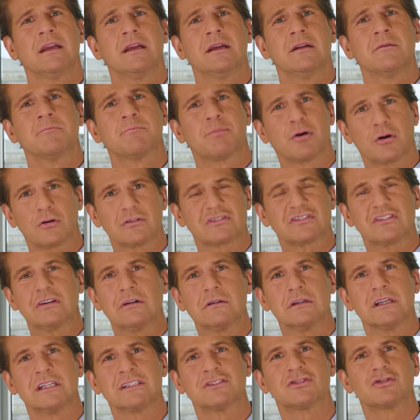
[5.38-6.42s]
in
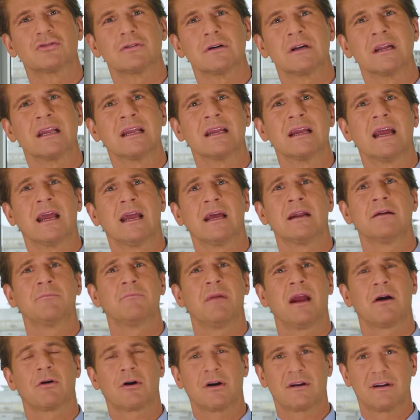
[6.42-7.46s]
personal injury and
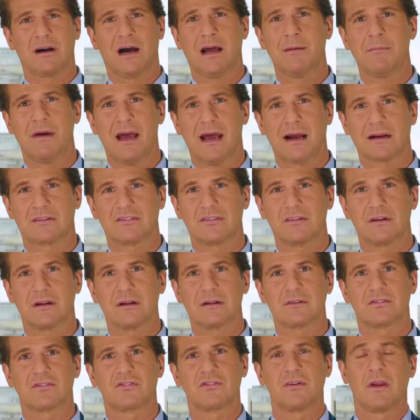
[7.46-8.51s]
maritime
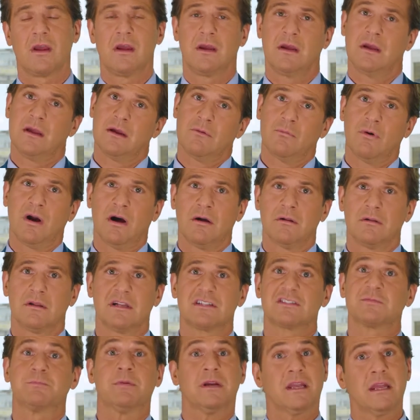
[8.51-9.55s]
accidents? Well,
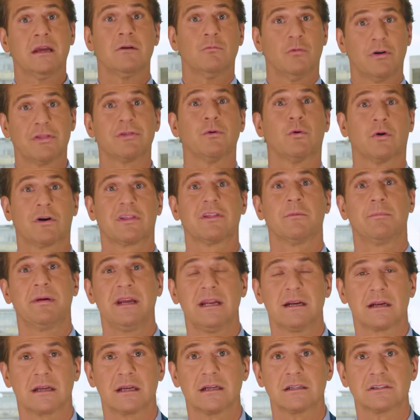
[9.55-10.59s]
let's begin with
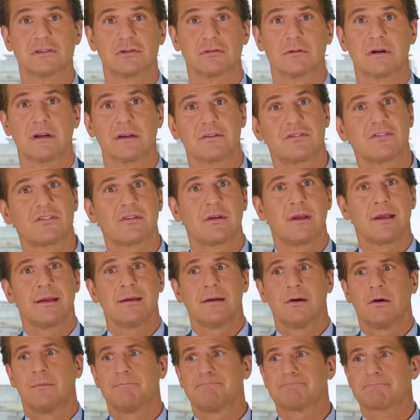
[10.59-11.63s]
orthopedic injuries.
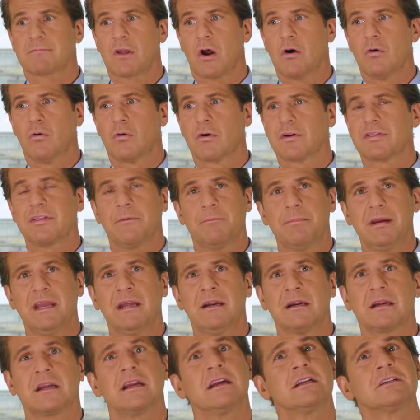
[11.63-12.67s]

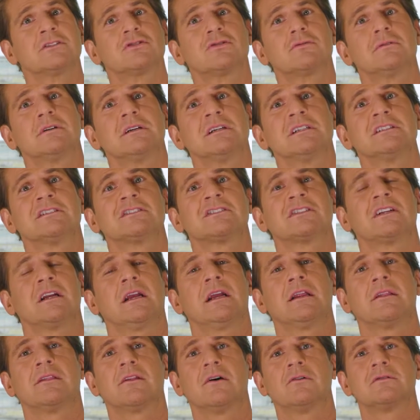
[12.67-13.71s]
Orthopedic injuries
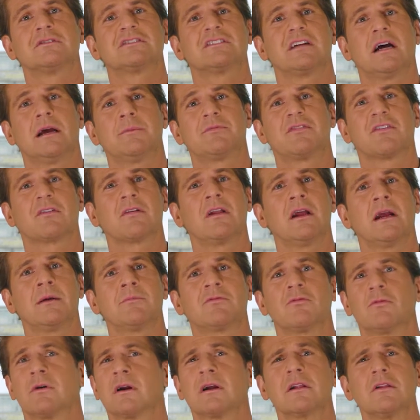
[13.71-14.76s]
in those types of
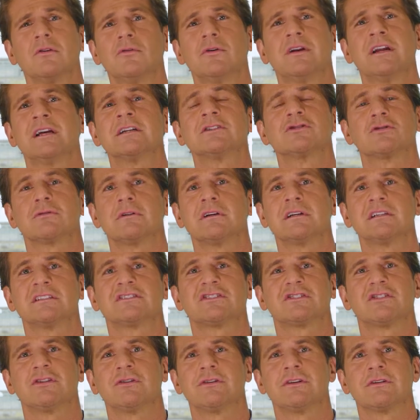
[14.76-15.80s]
claims would include
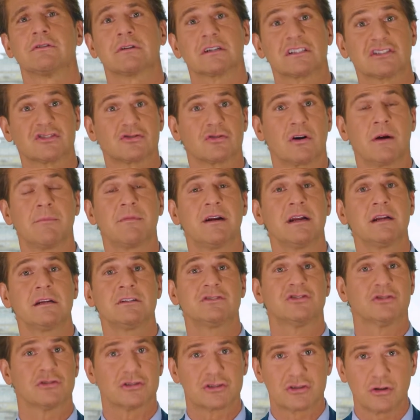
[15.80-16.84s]
injuries to your
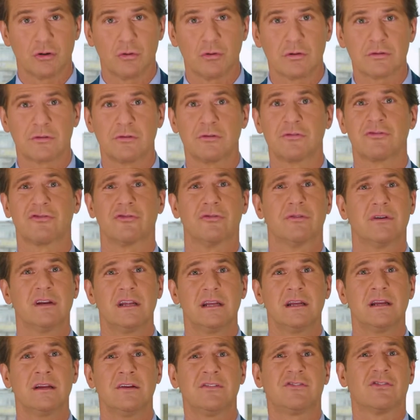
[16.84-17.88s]
extremities, your shoulders, your
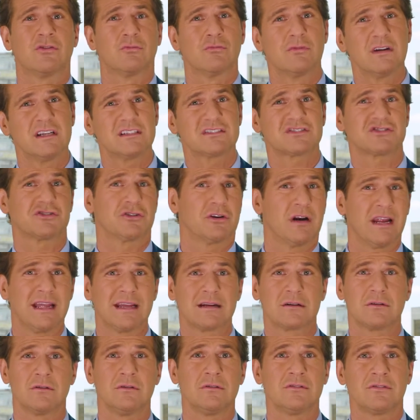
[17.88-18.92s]
knees, your wrists, your
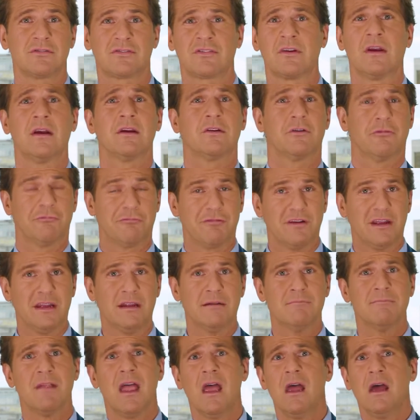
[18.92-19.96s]
ankles, your
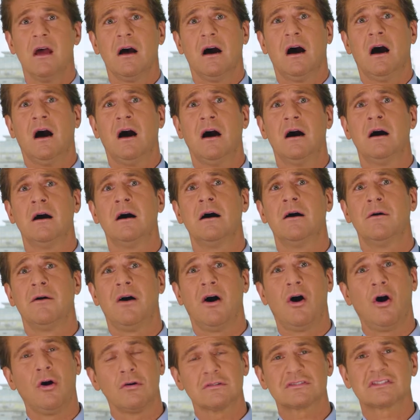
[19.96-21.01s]
feet. Uh,
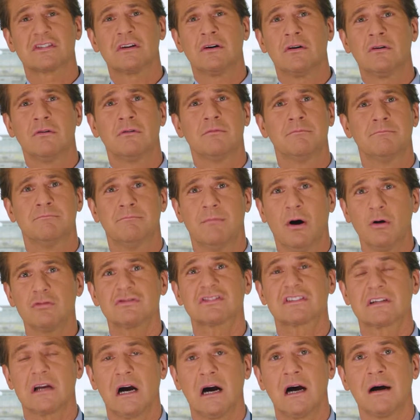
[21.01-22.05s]
also,
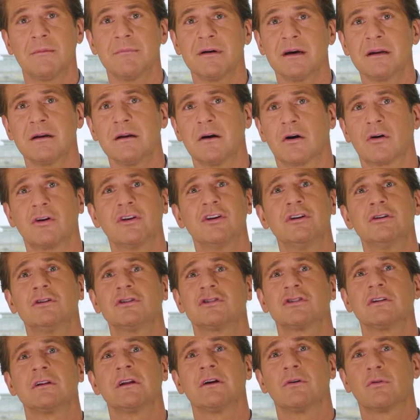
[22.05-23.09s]
most common are
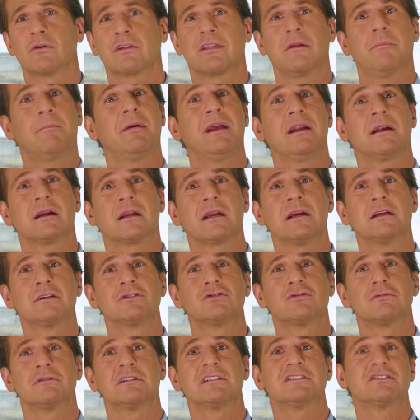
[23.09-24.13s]
usually orthopedic
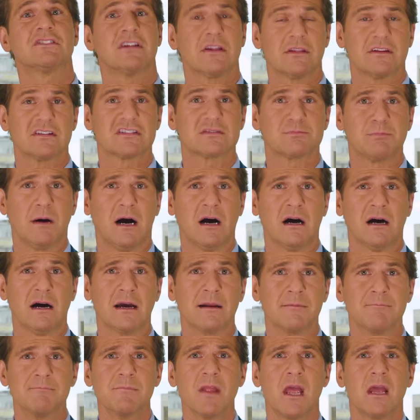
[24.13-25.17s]
injuries to the
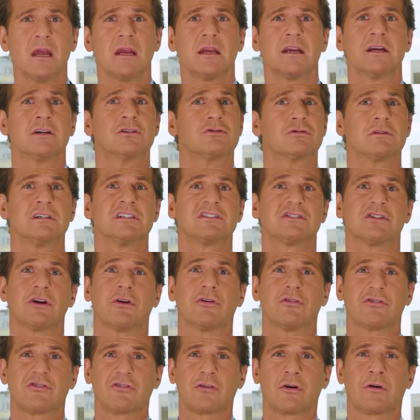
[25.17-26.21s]
spine. Injuries to
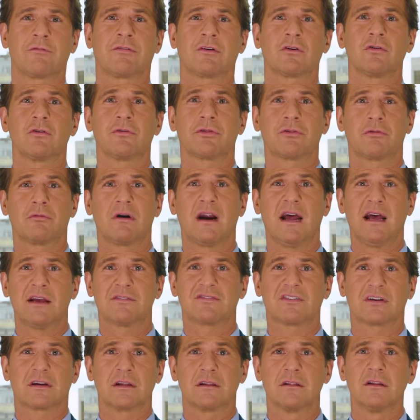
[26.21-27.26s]
your cervical,
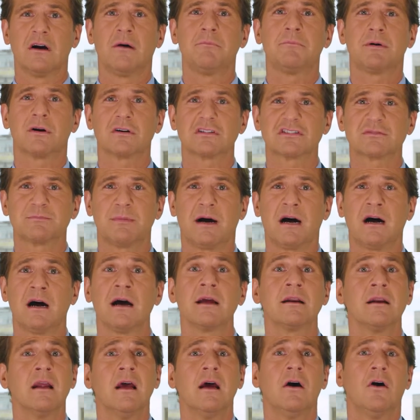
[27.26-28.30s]
thoracic, and lumbar
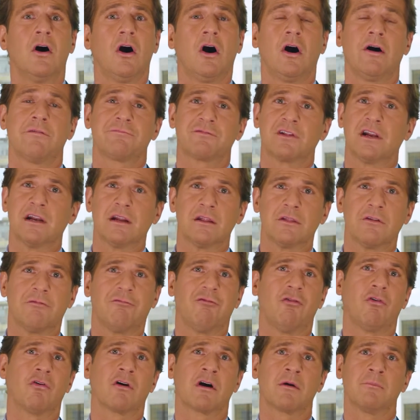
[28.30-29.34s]
spine, often in the
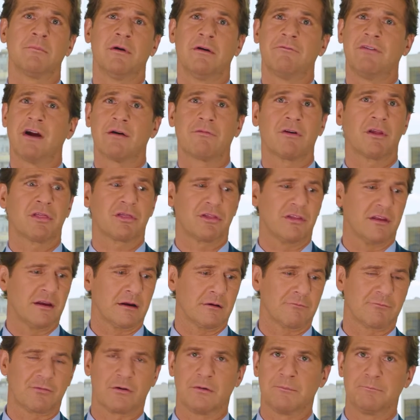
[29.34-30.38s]
form of
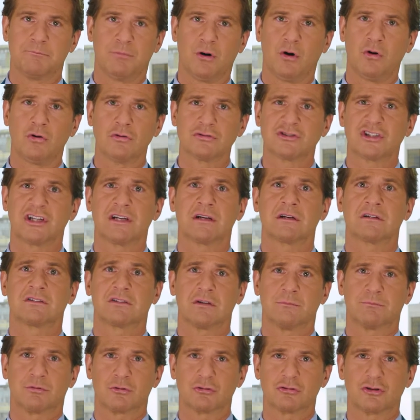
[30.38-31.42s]
everything from bulging
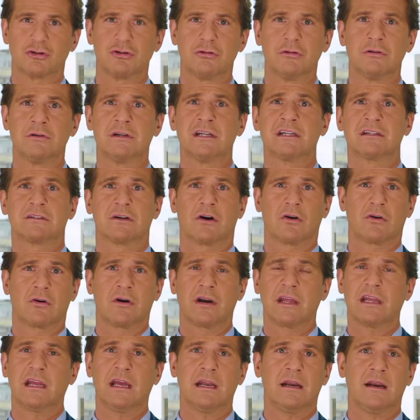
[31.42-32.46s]
to protruding to
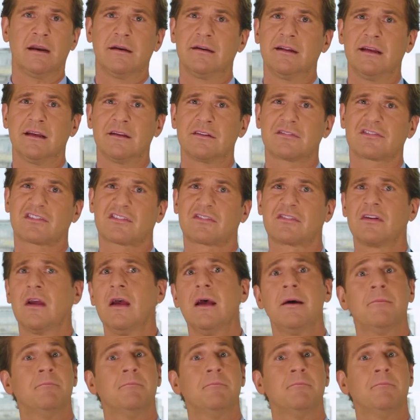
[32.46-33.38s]
herniated discs,